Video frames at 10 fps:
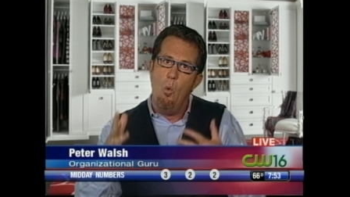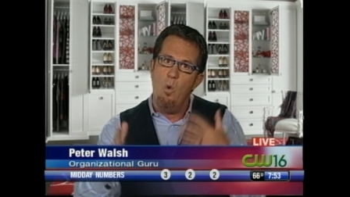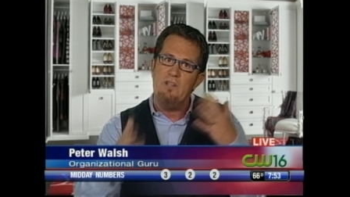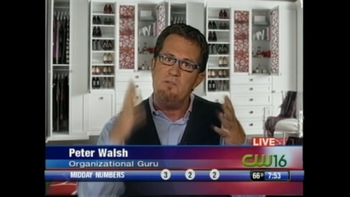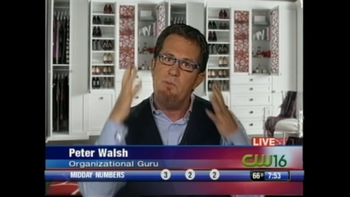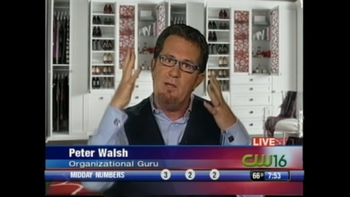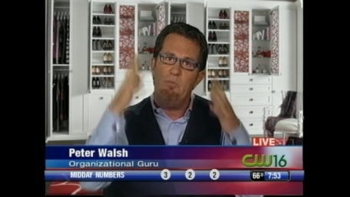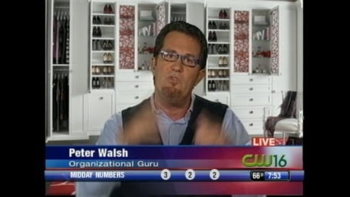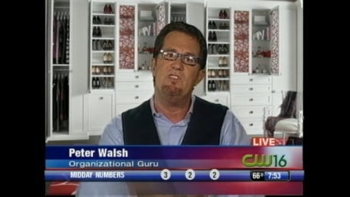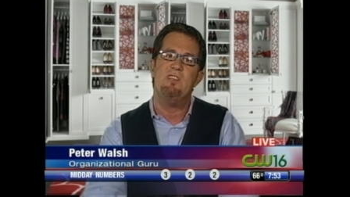once
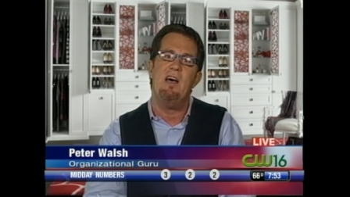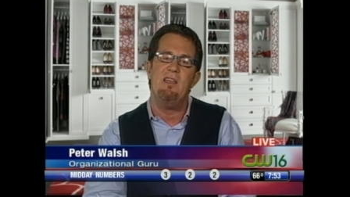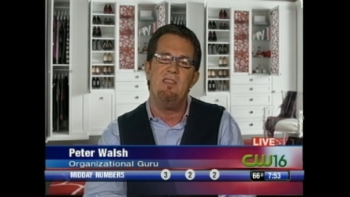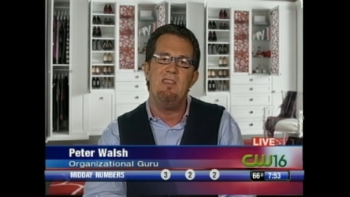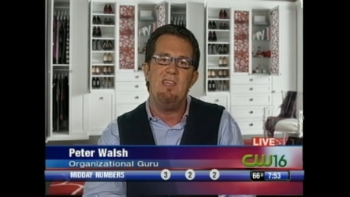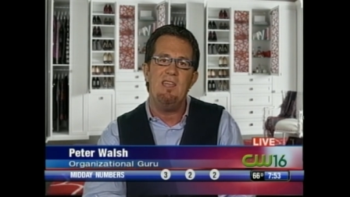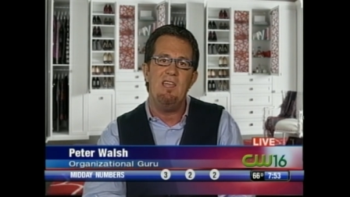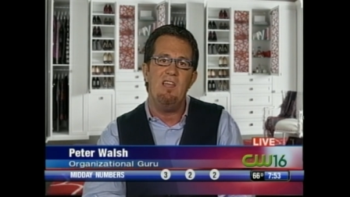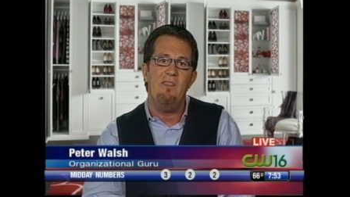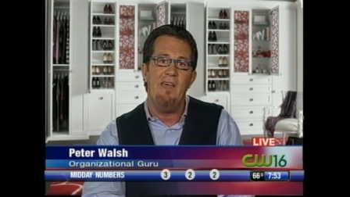people start
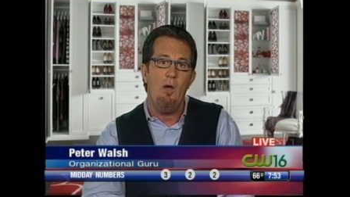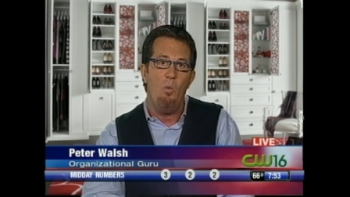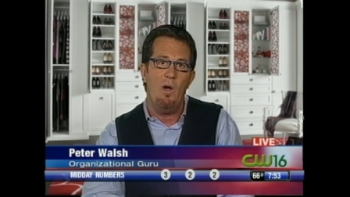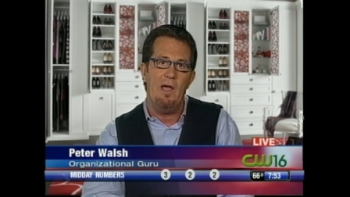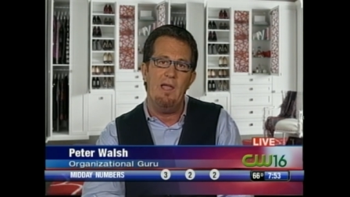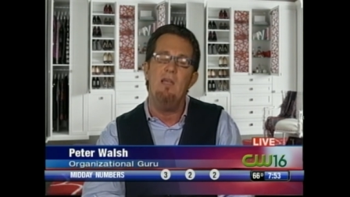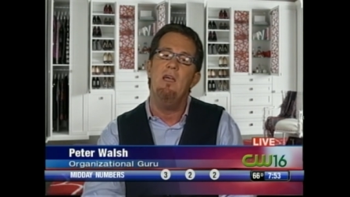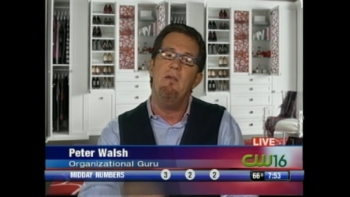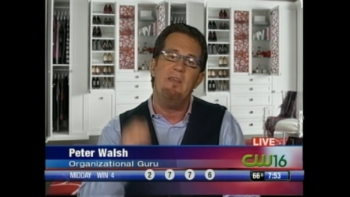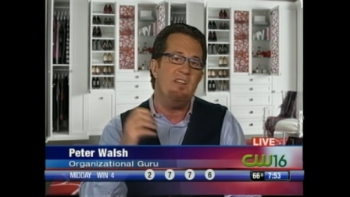thinking in that way,
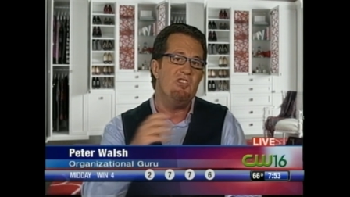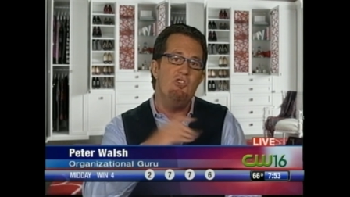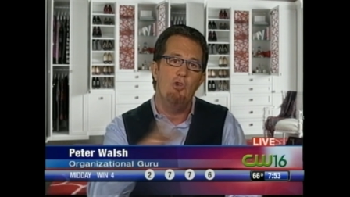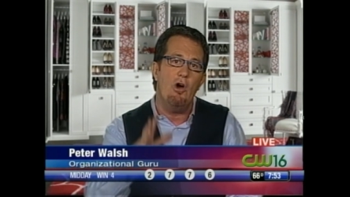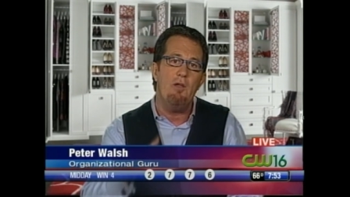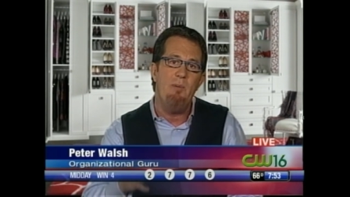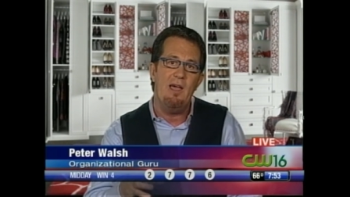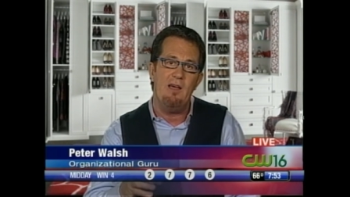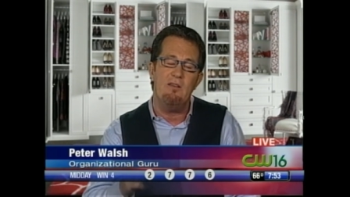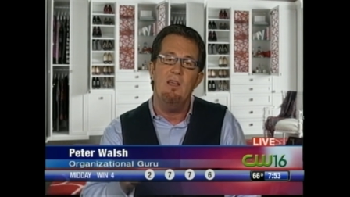that it's not
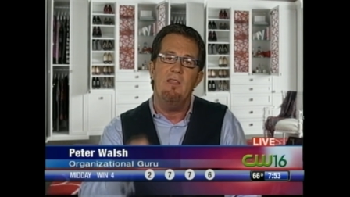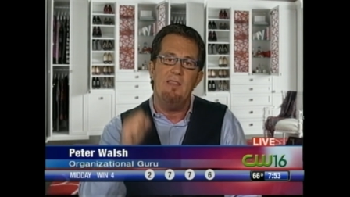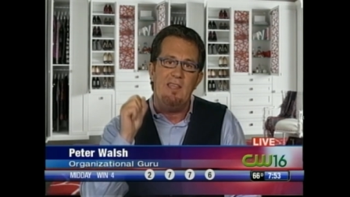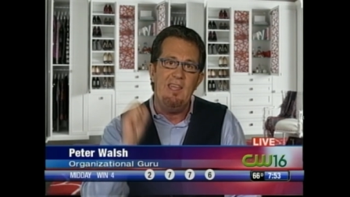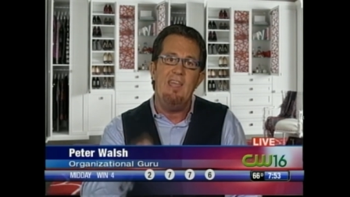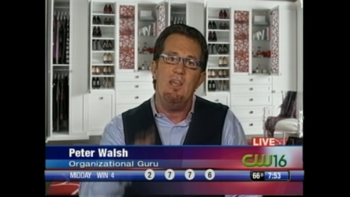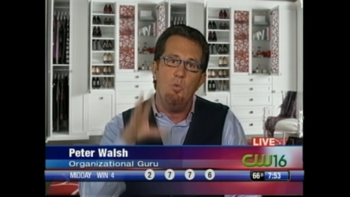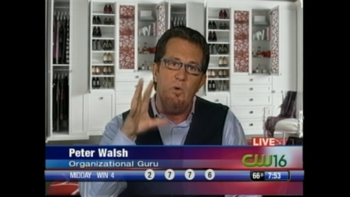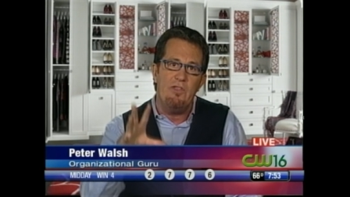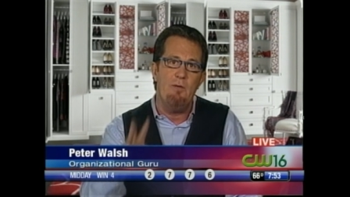about the kid
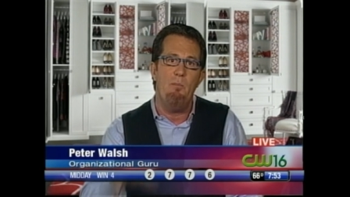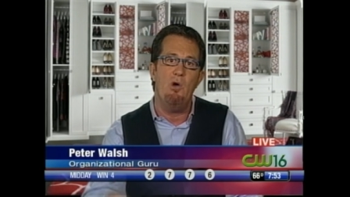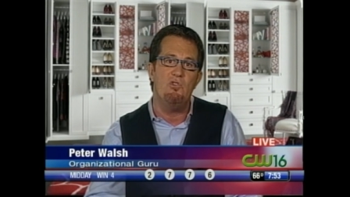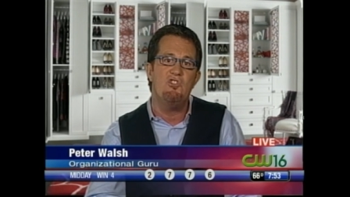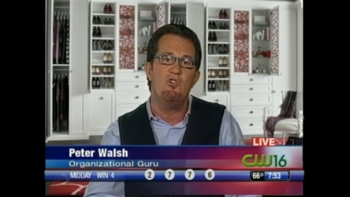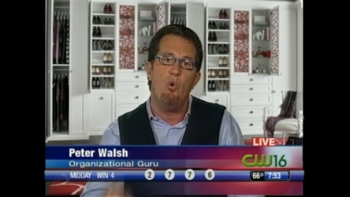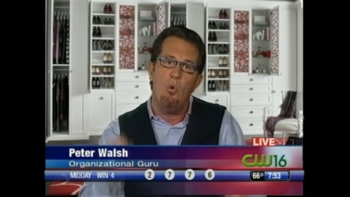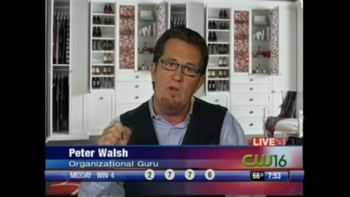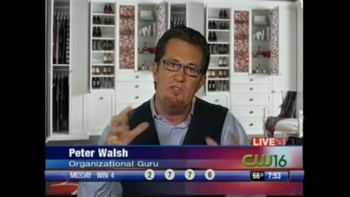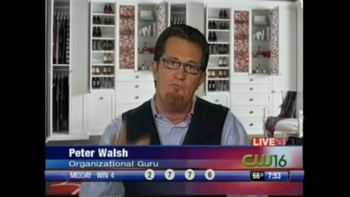with the most
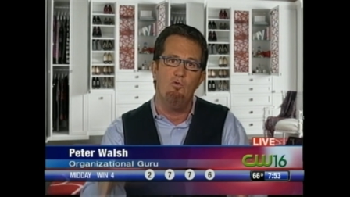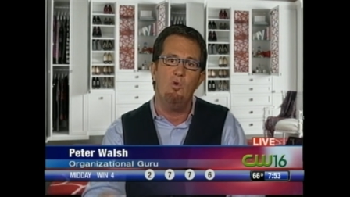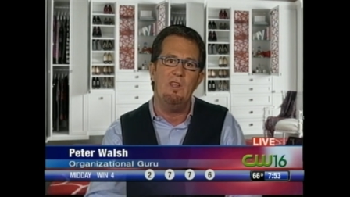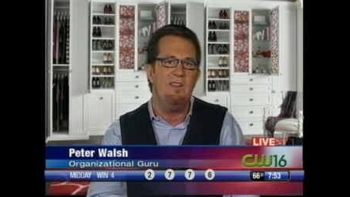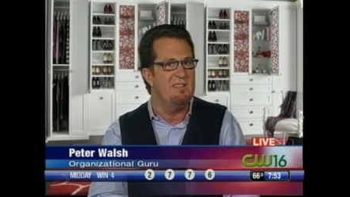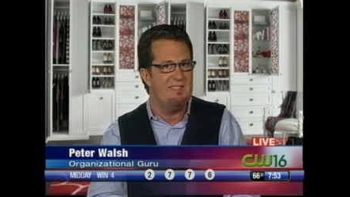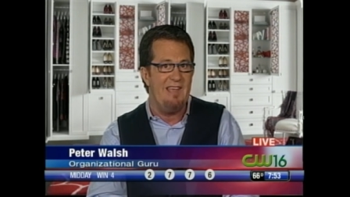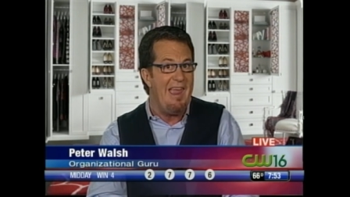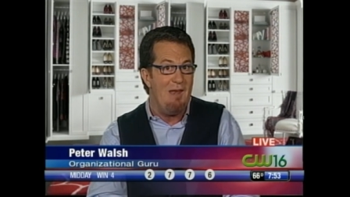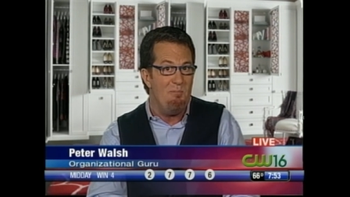toys ruling the
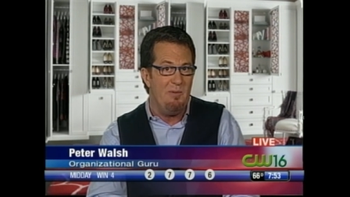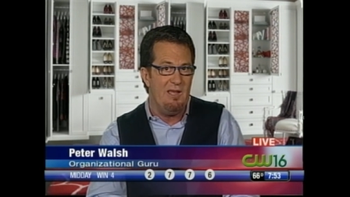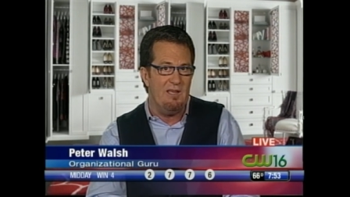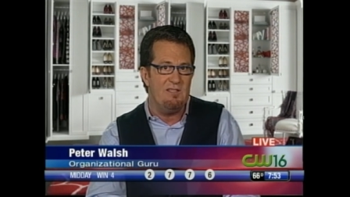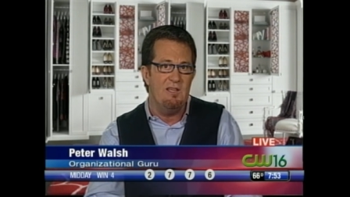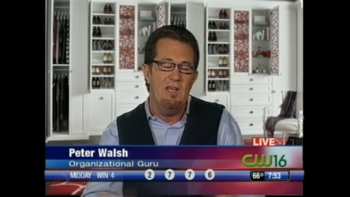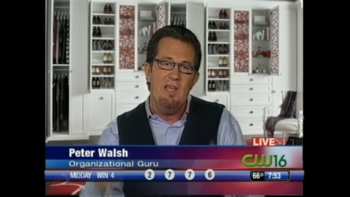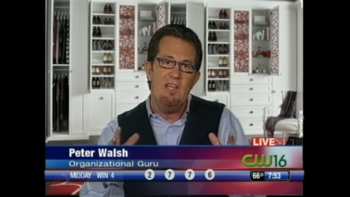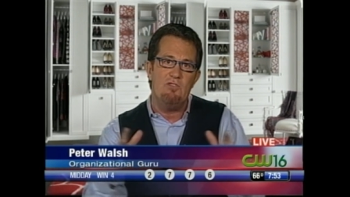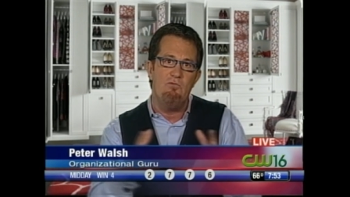sandpit.
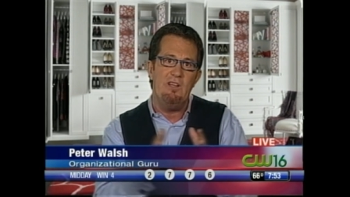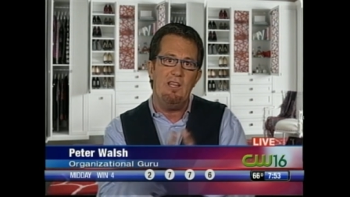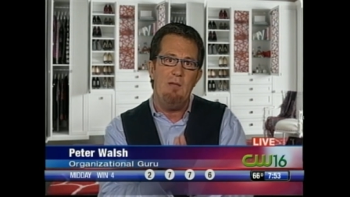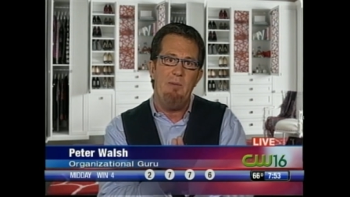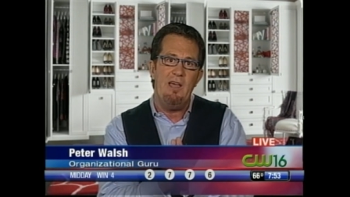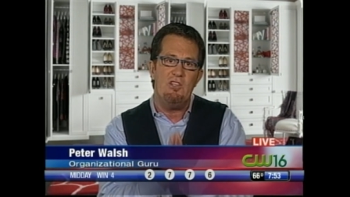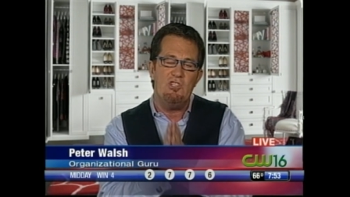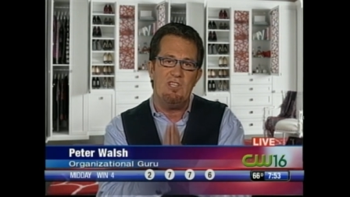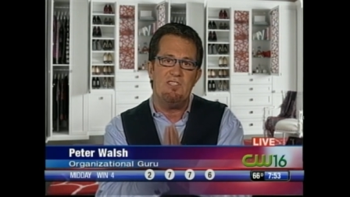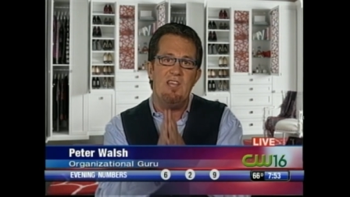It's really about
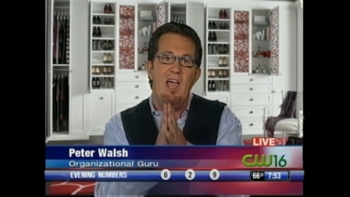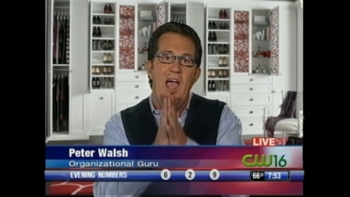just